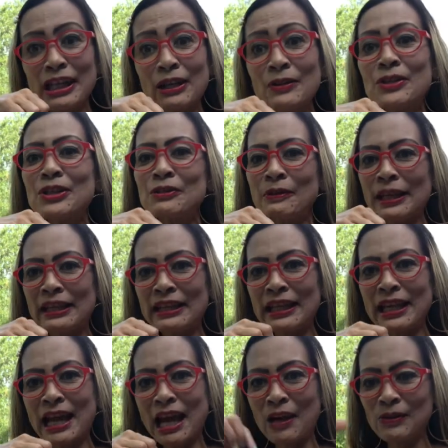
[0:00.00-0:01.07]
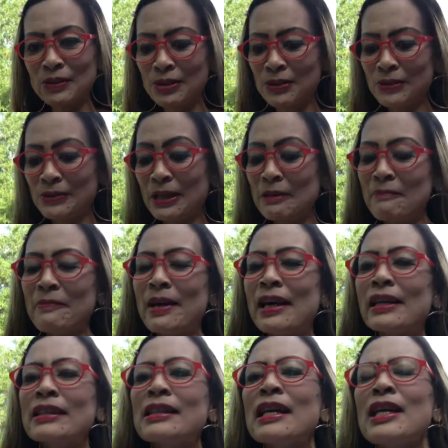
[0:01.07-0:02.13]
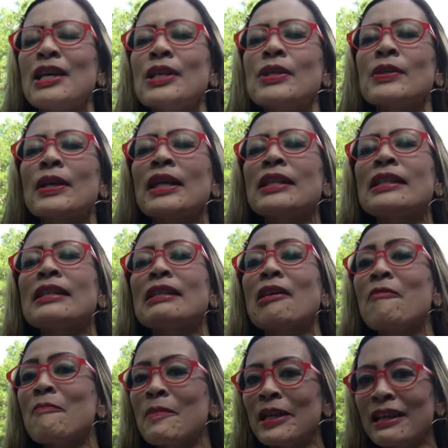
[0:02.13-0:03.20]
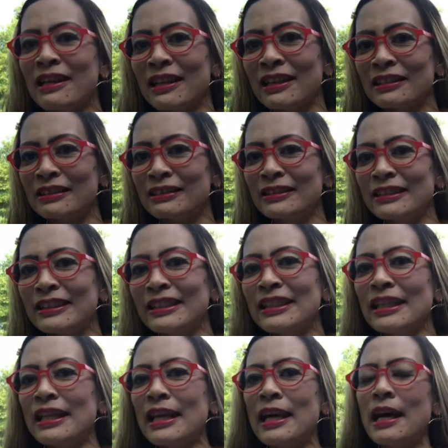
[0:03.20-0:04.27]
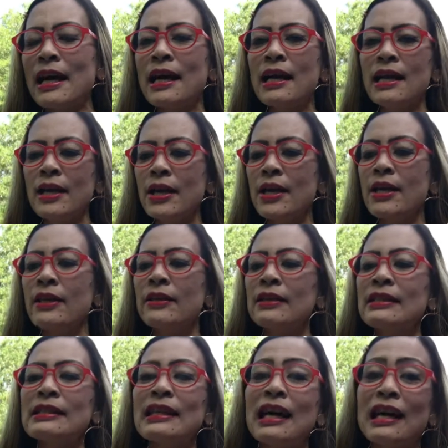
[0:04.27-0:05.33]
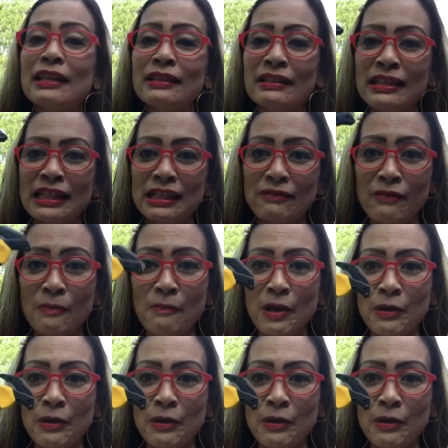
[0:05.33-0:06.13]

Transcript: illustrating how to unbox so I just have my cutter yeah this cutter is from